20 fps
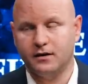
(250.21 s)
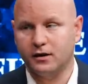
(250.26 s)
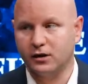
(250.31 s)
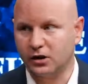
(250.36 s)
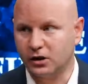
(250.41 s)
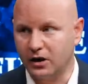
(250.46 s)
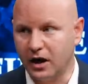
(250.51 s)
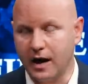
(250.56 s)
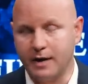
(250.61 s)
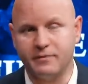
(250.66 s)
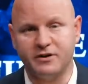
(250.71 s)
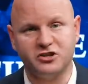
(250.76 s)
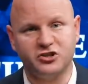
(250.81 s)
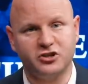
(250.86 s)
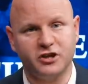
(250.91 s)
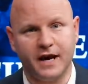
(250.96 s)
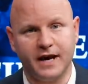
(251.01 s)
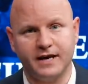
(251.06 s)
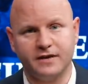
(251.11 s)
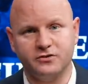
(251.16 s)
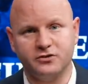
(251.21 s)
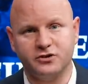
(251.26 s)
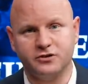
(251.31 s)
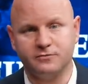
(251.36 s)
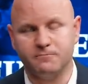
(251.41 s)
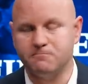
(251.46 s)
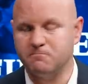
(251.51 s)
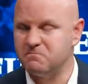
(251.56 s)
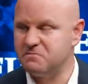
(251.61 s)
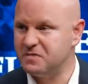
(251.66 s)
Climate
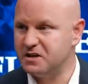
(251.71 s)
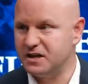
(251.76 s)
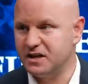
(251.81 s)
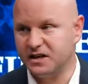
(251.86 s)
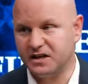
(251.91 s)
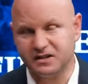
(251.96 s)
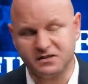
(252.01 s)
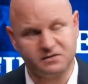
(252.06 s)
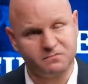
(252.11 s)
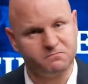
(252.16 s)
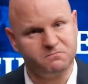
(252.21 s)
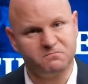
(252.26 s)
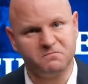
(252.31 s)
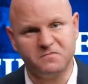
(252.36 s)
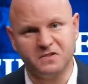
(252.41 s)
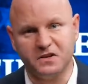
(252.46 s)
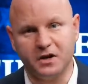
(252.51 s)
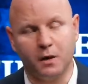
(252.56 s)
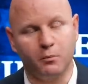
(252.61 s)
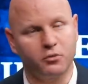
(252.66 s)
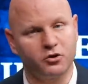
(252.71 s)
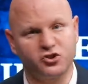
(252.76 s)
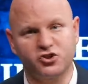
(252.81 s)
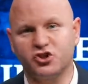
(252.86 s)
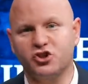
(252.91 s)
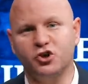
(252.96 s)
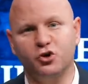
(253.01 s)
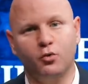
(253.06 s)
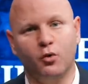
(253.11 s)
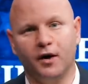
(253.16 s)
change is number
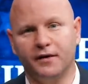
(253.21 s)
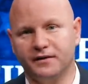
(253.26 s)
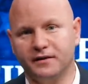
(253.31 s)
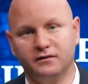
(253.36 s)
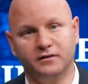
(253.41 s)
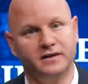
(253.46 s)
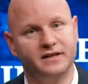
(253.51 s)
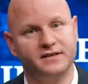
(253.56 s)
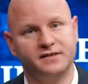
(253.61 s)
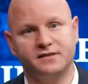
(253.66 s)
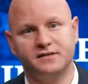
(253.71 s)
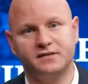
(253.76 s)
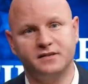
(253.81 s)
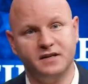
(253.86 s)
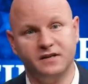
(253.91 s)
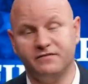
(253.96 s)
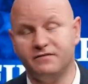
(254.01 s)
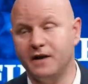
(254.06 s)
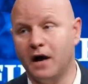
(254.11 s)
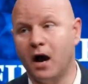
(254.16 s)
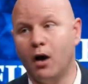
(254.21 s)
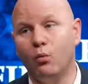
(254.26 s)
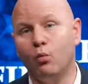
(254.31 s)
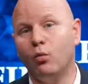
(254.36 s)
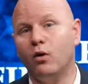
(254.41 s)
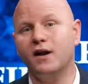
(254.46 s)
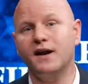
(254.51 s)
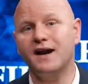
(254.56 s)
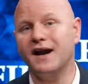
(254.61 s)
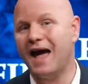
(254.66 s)
two on the list, if not
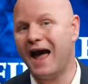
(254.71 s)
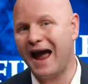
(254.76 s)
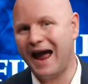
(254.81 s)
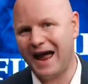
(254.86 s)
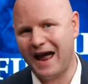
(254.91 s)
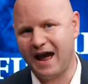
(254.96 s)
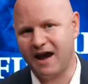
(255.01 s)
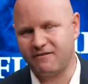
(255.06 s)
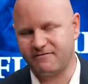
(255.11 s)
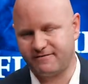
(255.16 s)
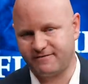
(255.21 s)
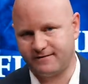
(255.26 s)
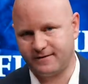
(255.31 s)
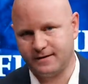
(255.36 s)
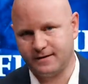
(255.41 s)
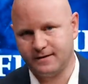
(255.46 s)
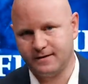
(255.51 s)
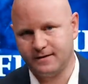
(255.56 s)
one and a half.